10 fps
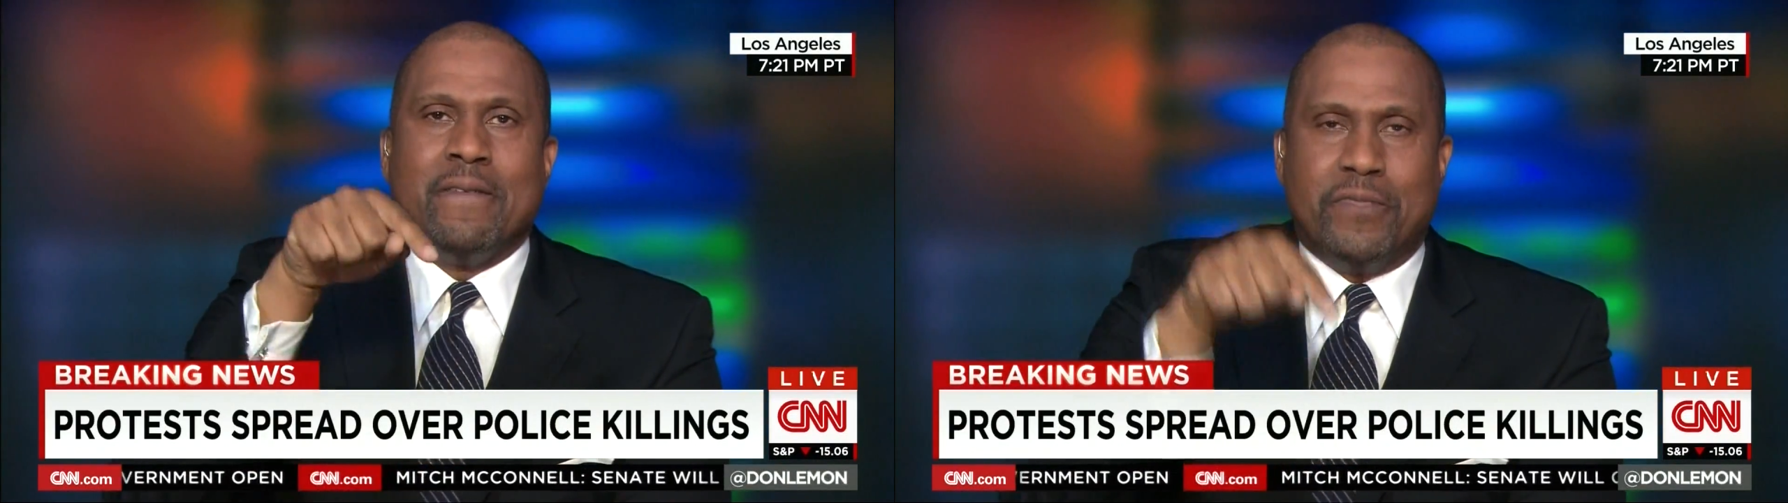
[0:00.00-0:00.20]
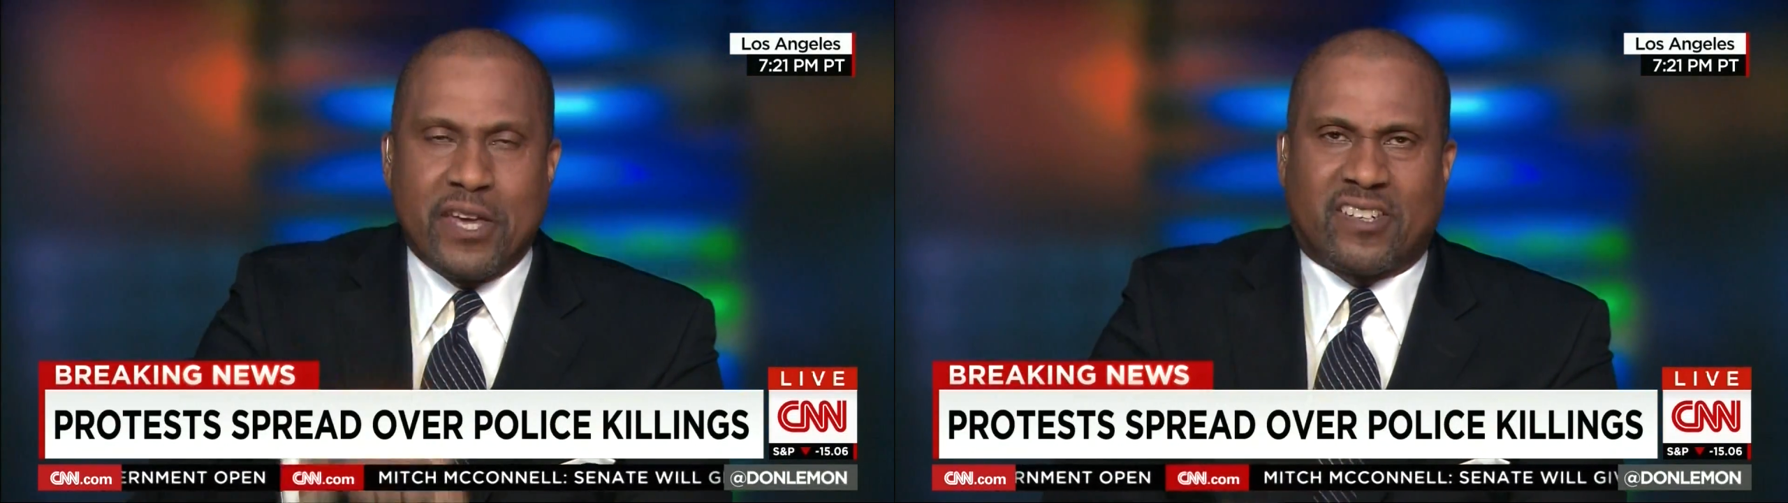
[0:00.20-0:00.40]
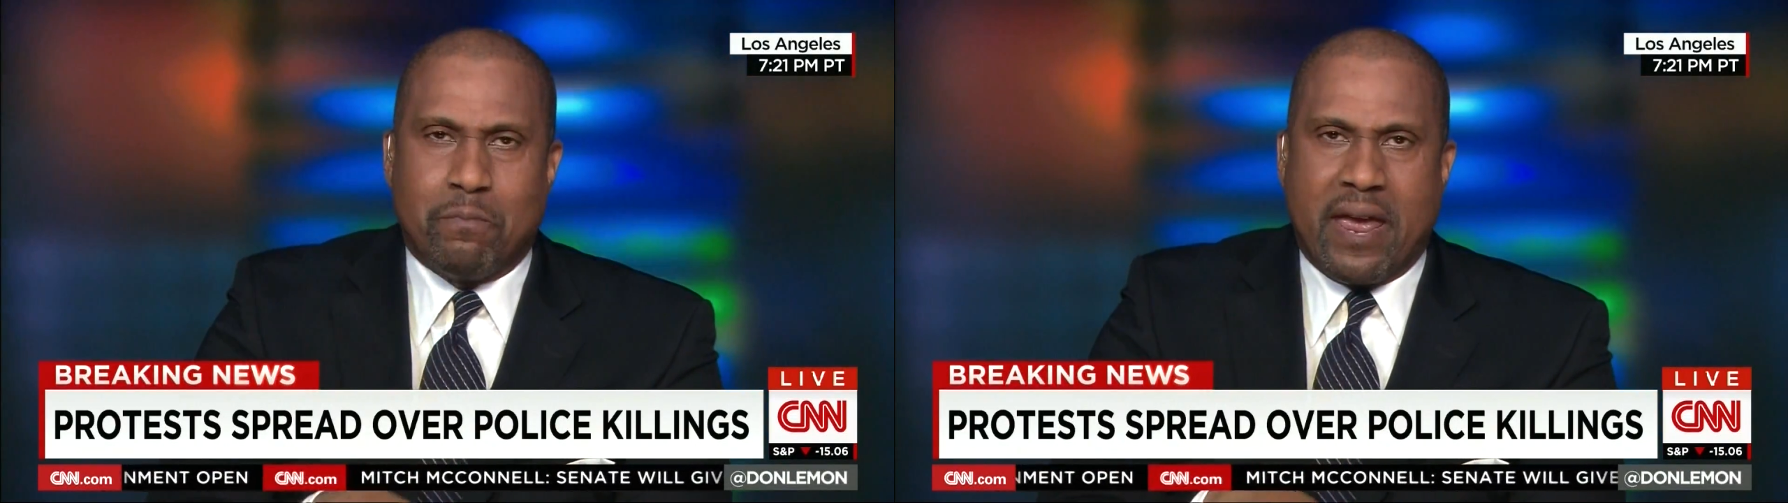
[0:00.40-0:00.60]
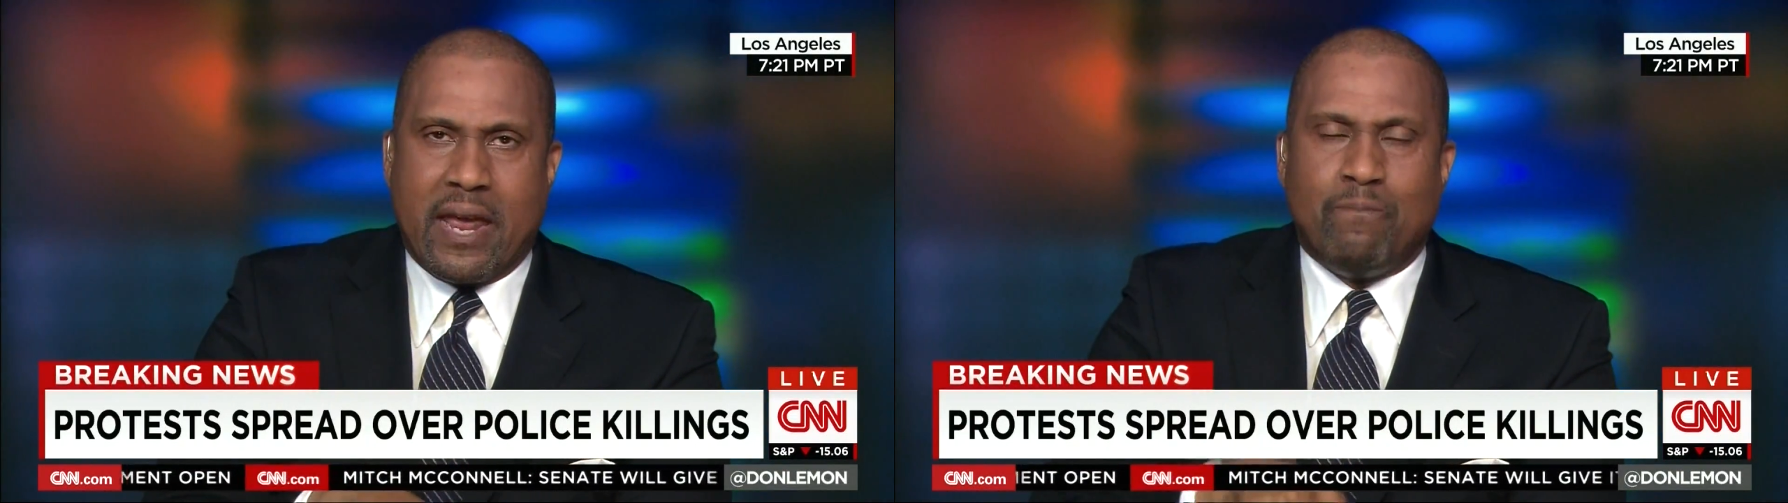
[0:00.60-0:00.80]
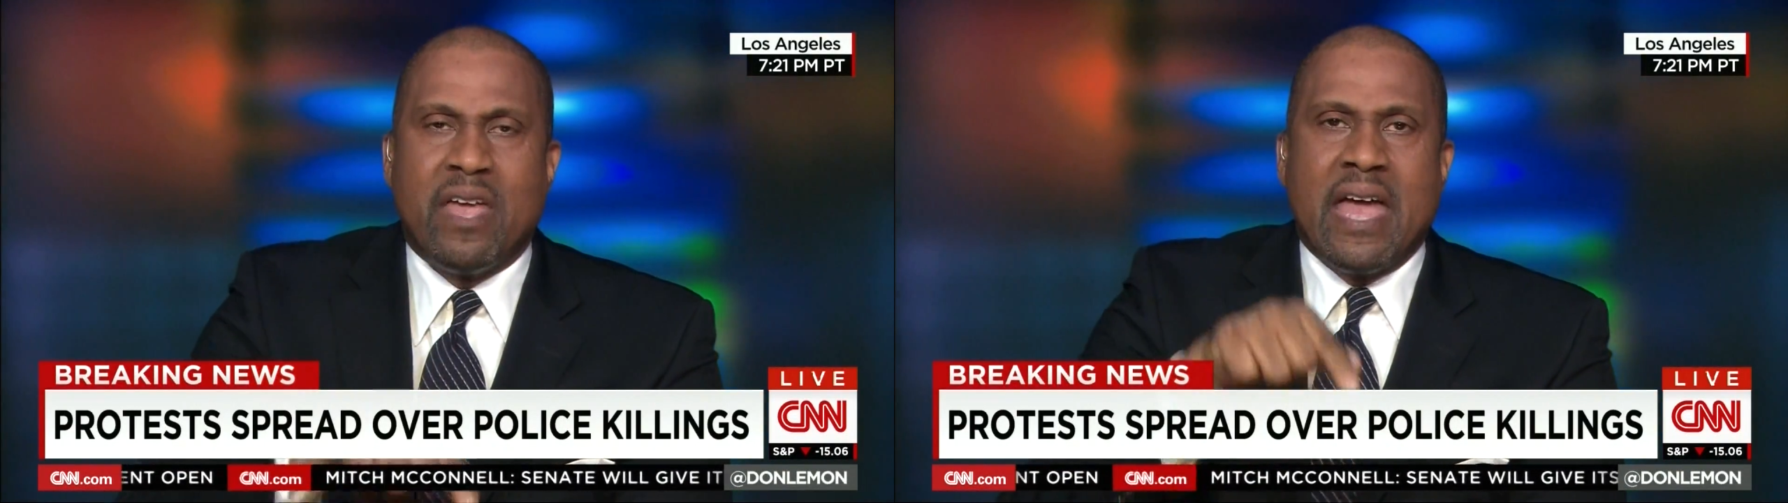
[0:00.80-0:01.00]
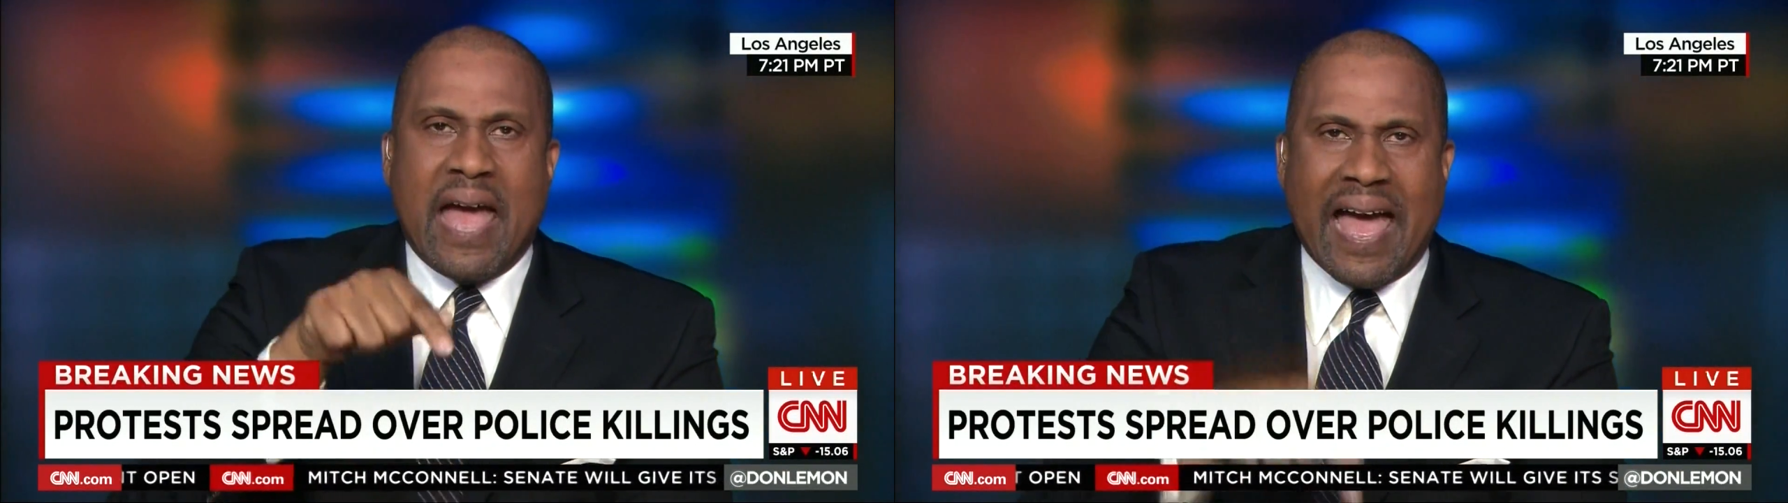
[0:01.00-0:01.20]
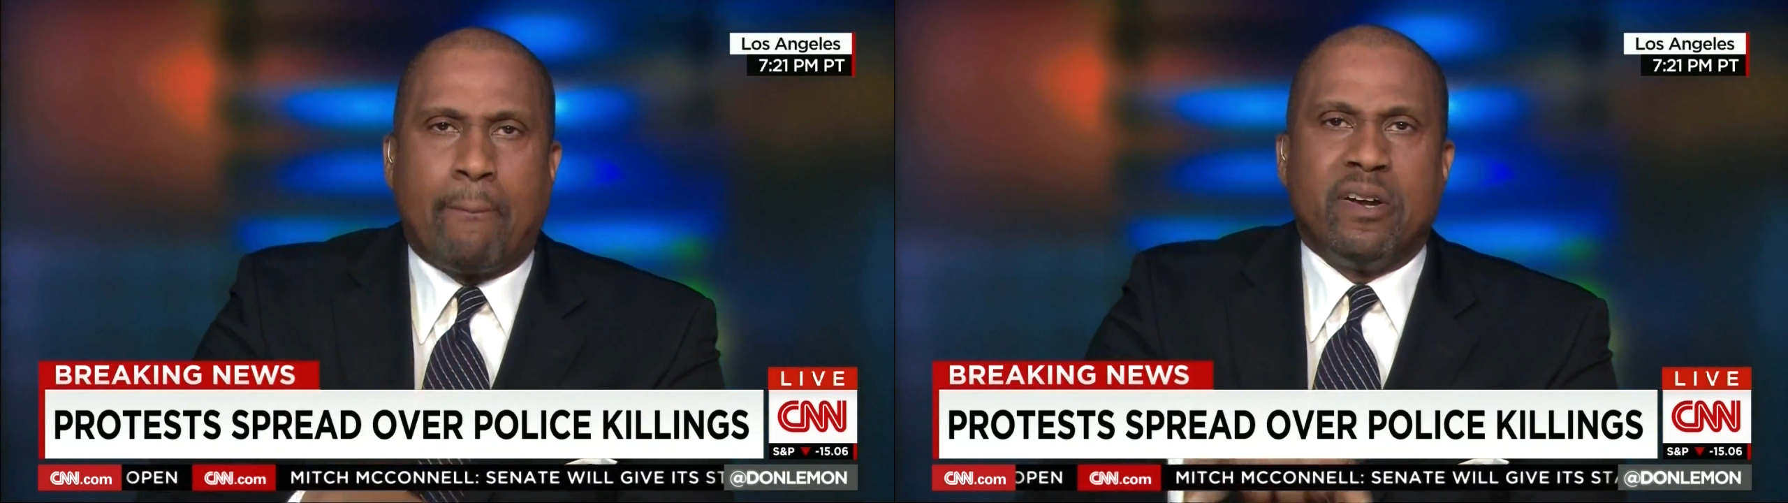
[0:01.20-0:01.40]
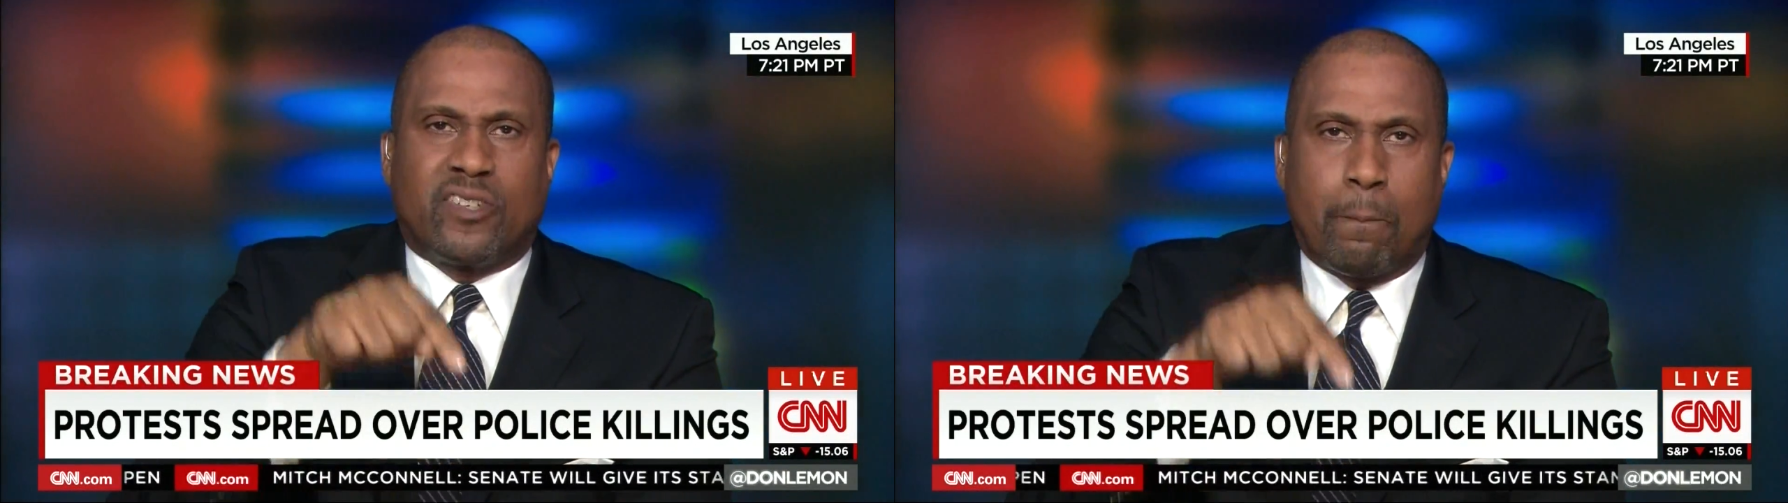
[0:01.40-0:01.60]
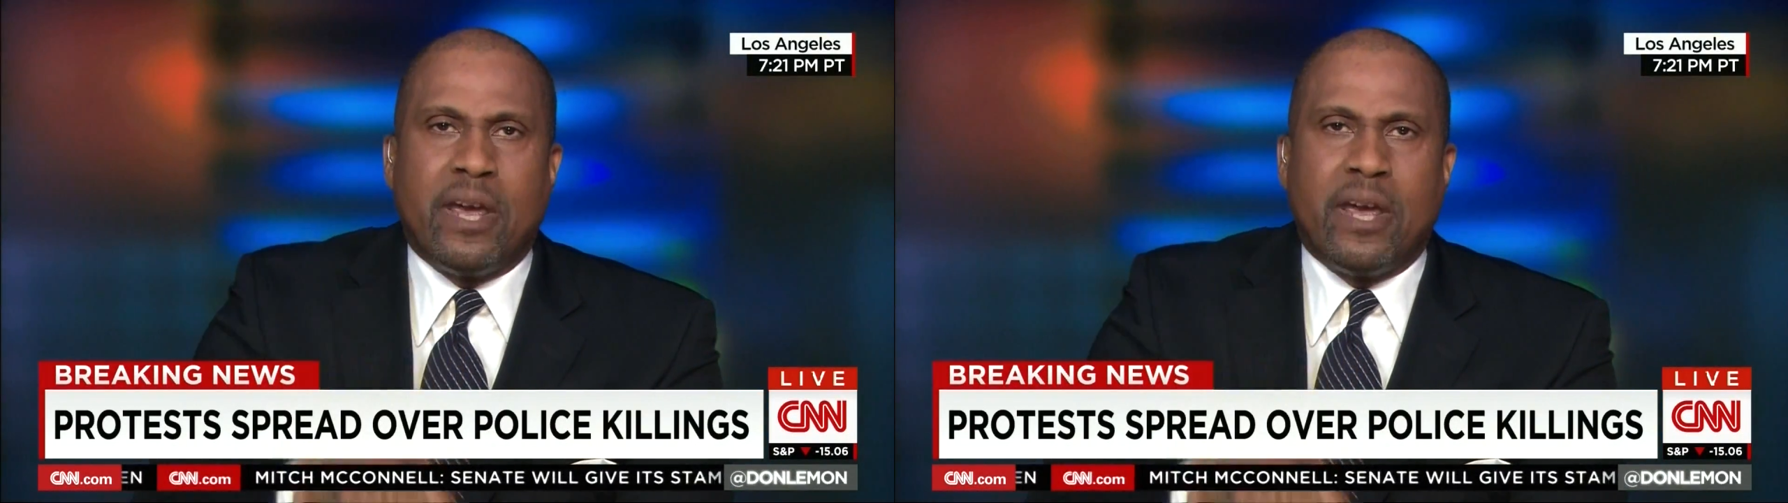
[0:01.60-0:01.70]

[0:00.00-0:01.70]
this man happens to